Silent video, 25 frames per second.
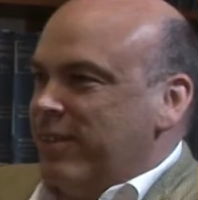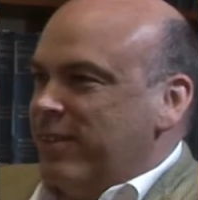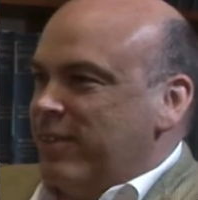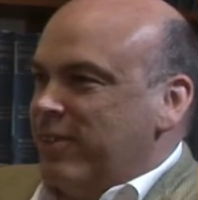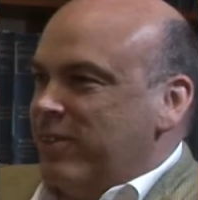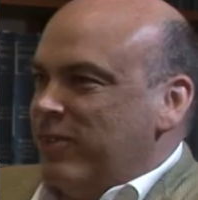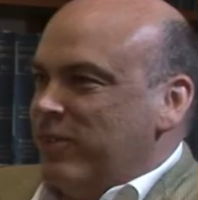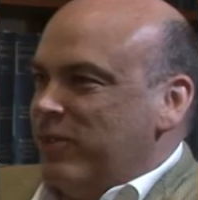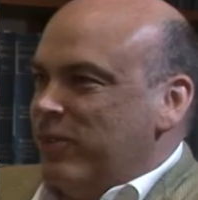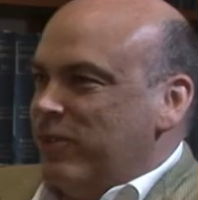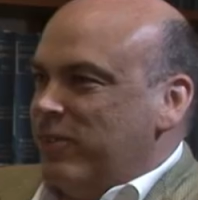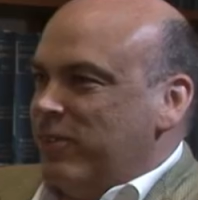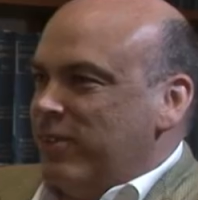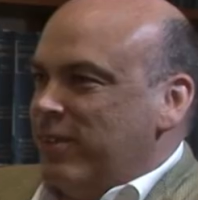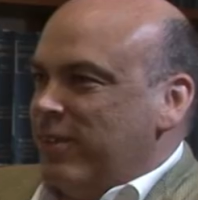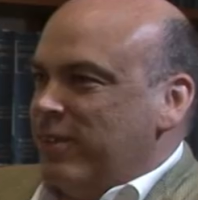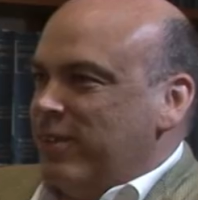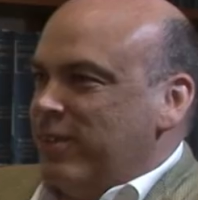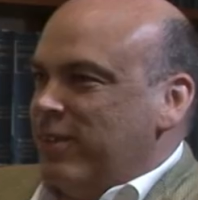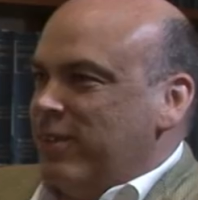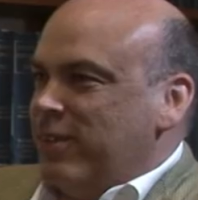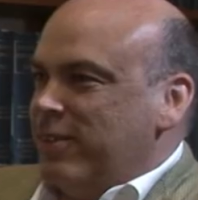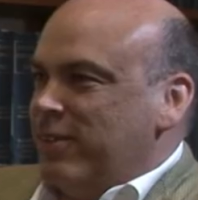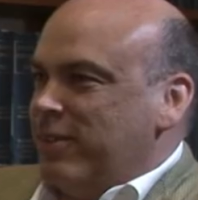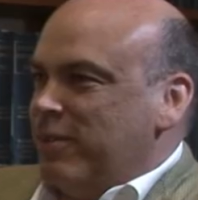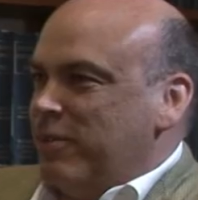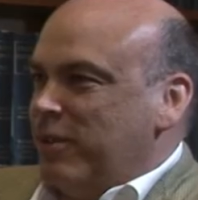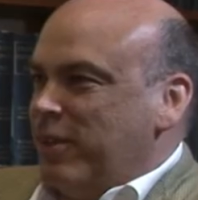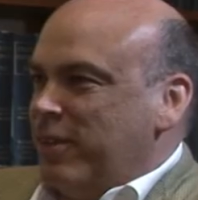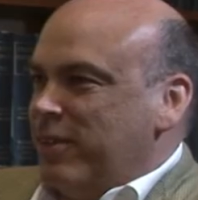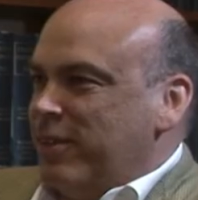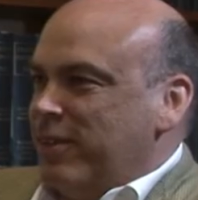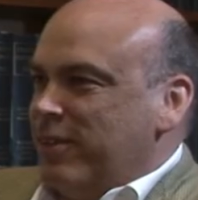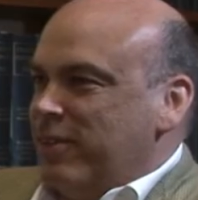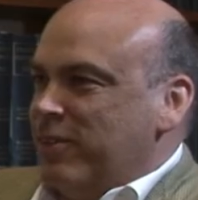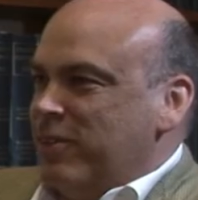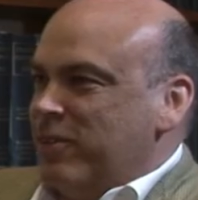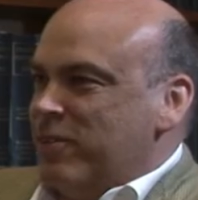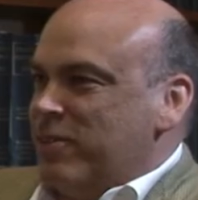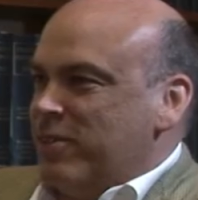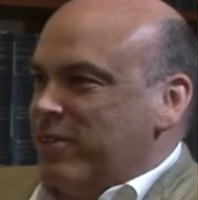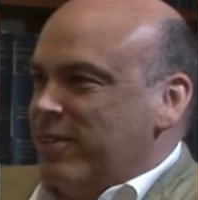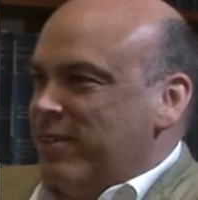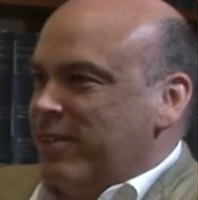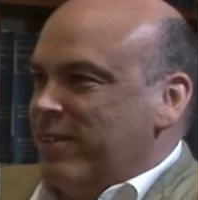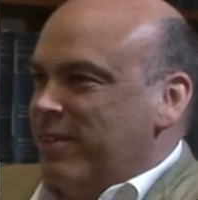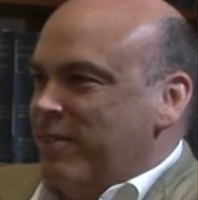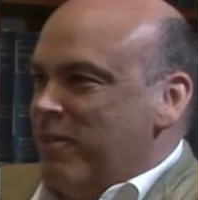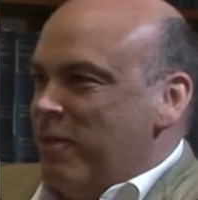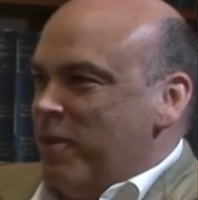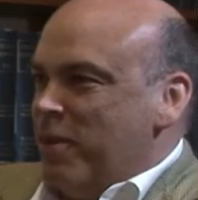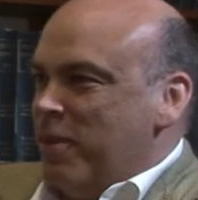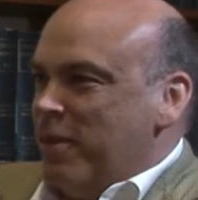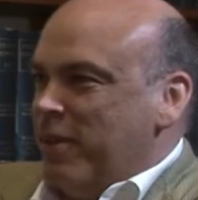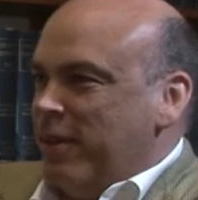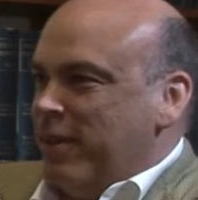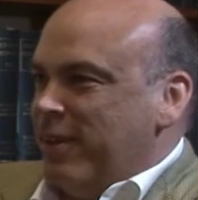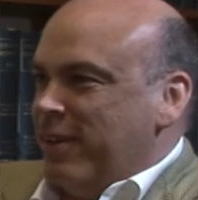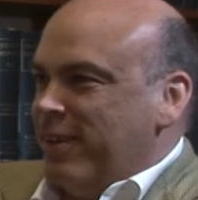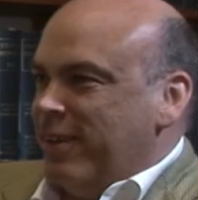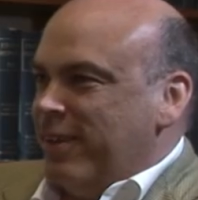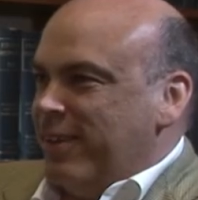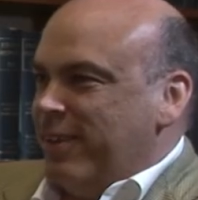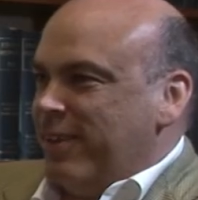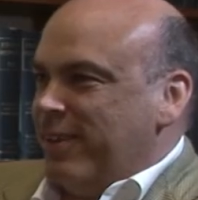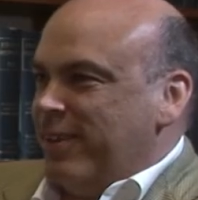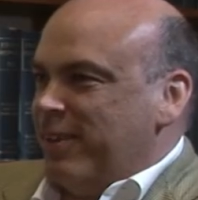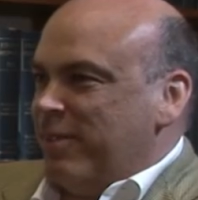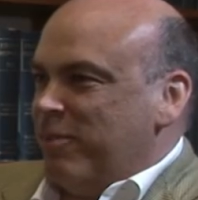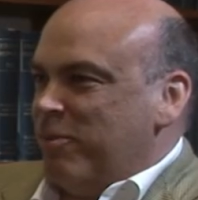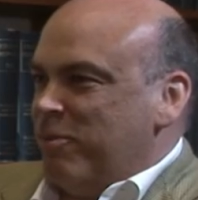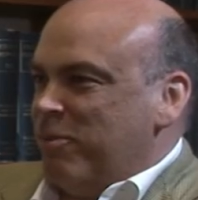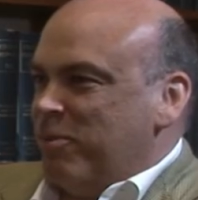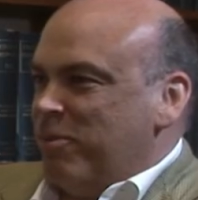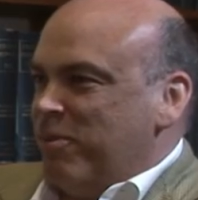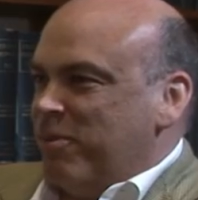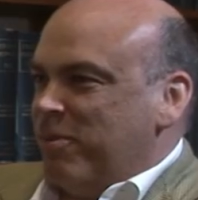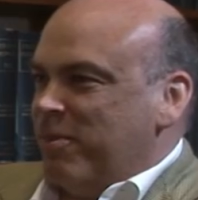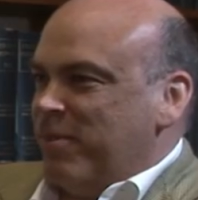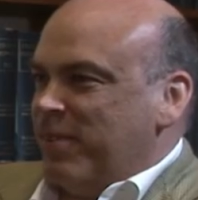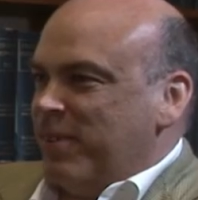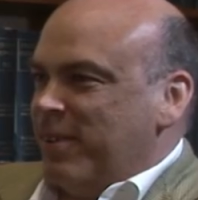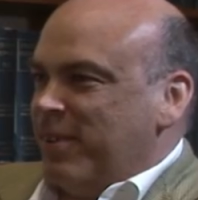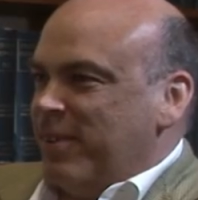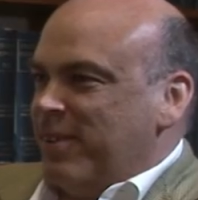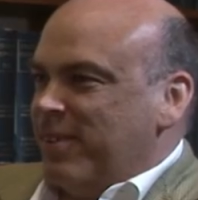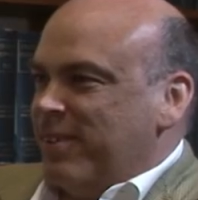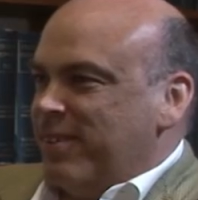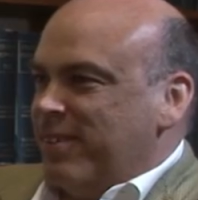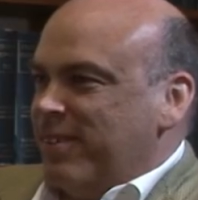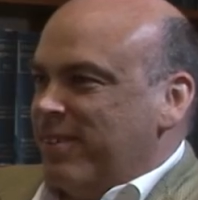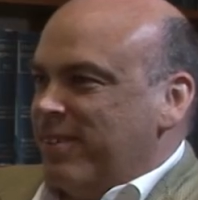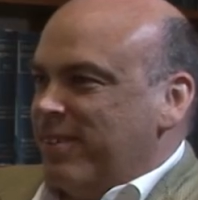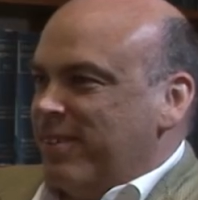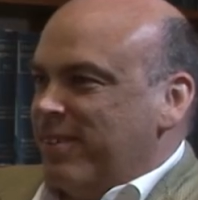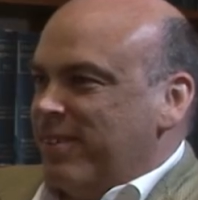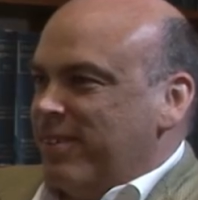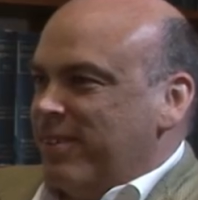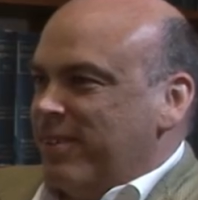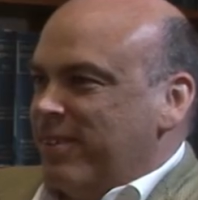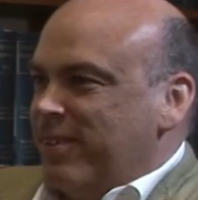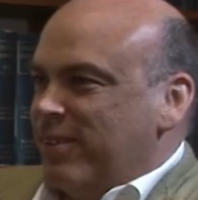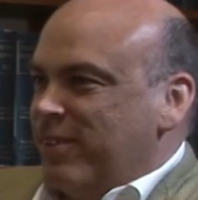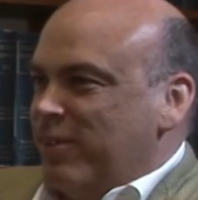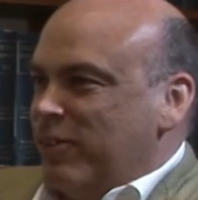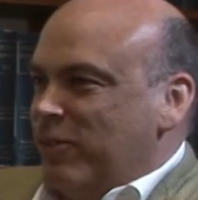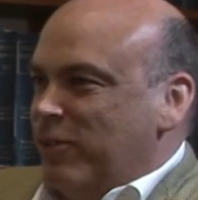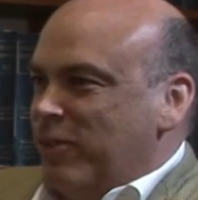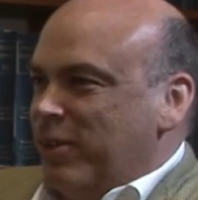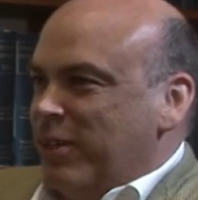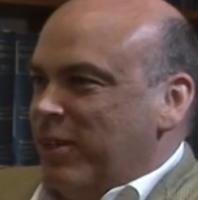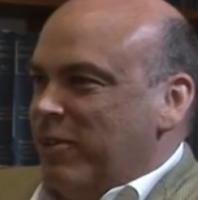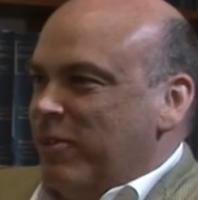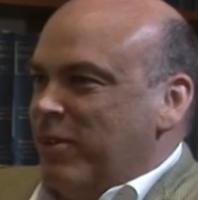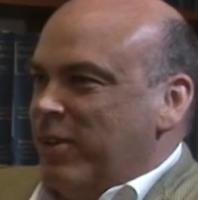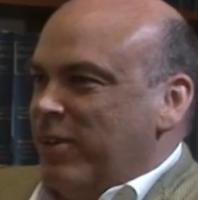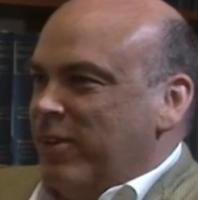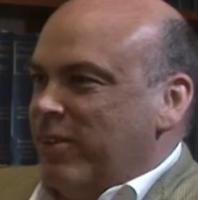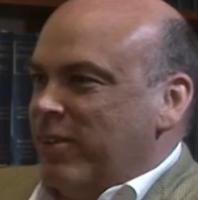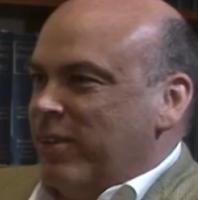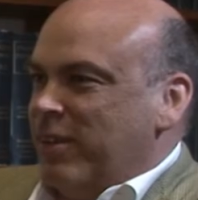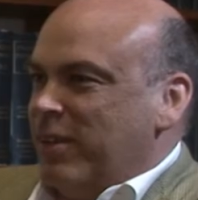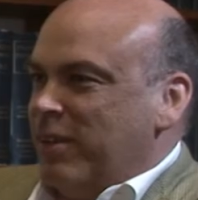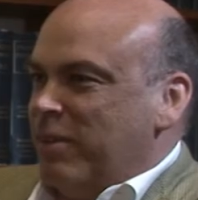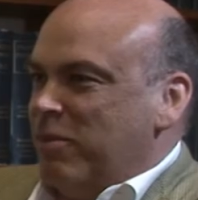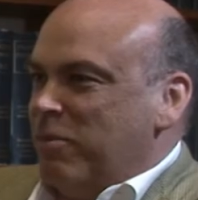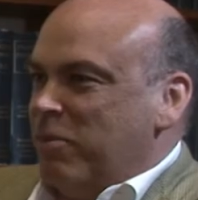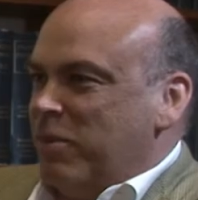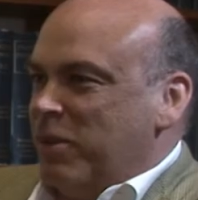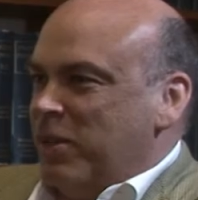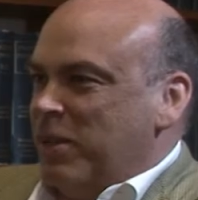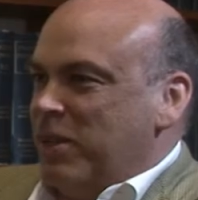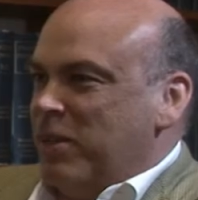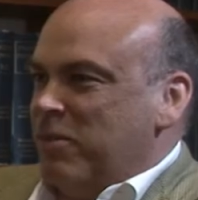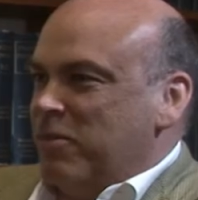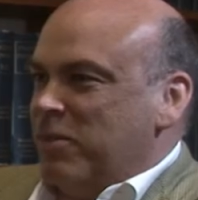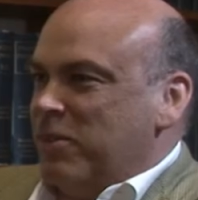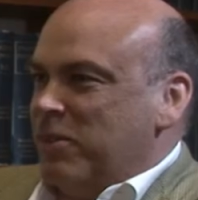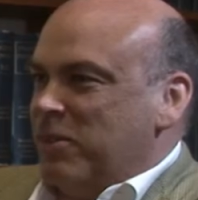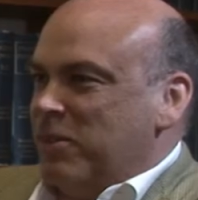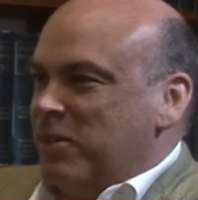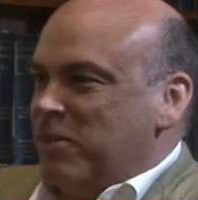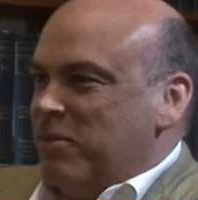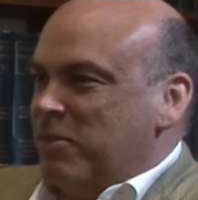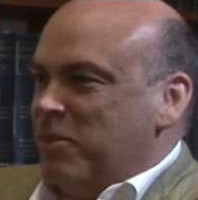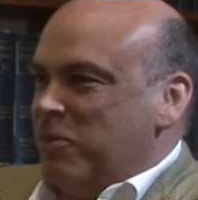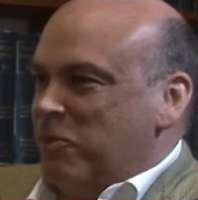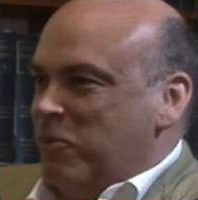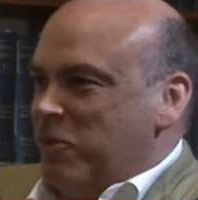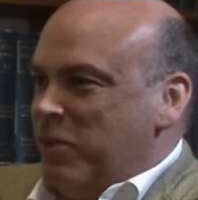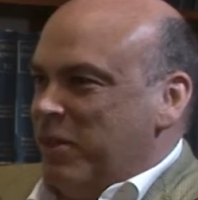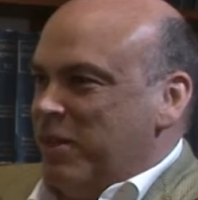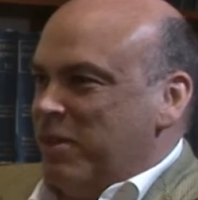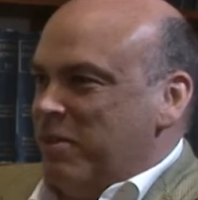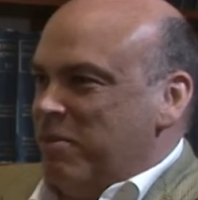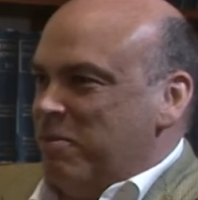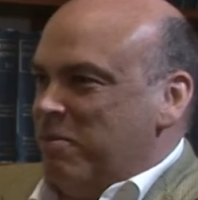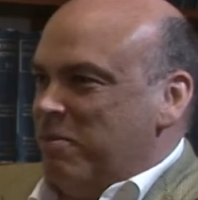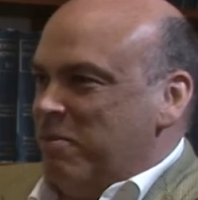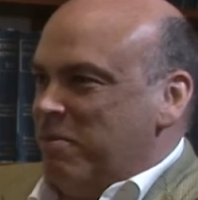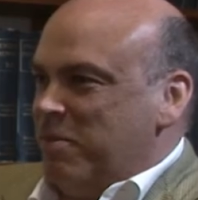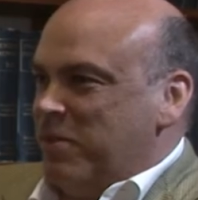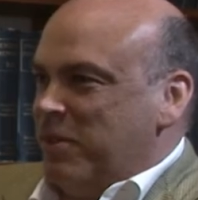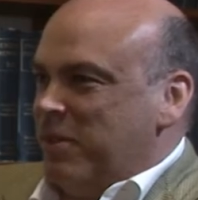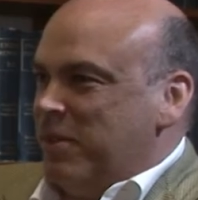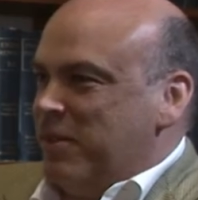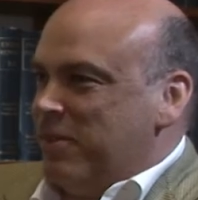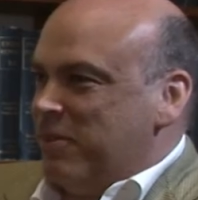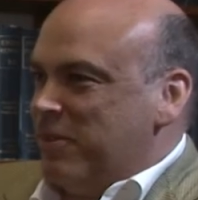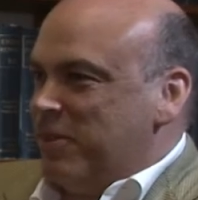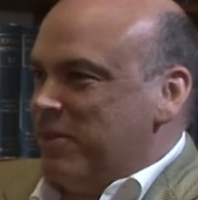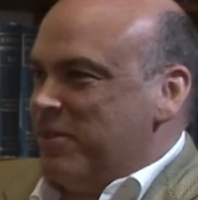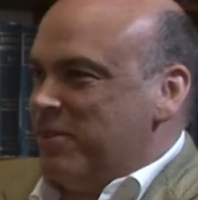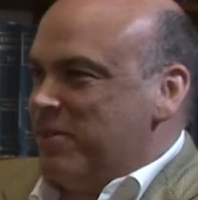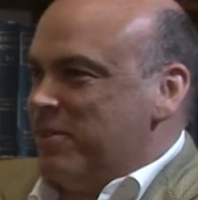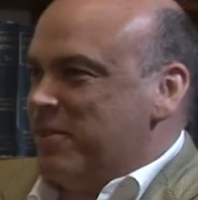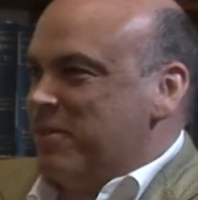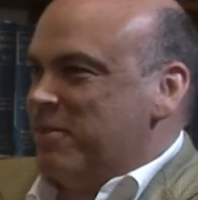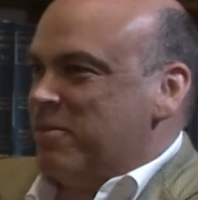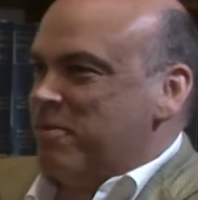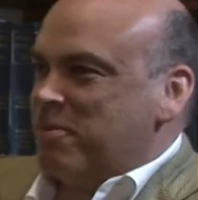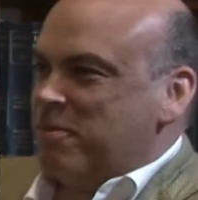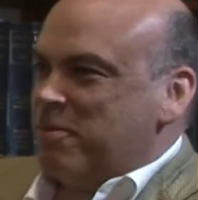And of course, you know, the nice thing about technology is you can go out there, be innovative, and win by innovation.